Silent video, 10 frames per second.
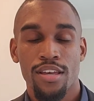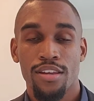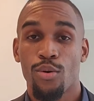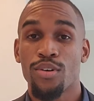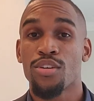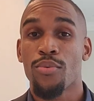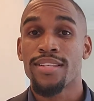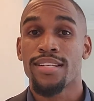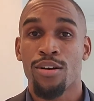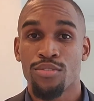you're going to rent
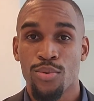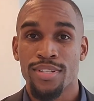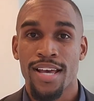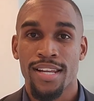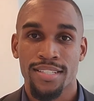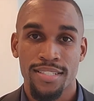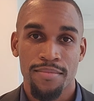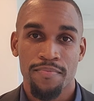it out to a tenant.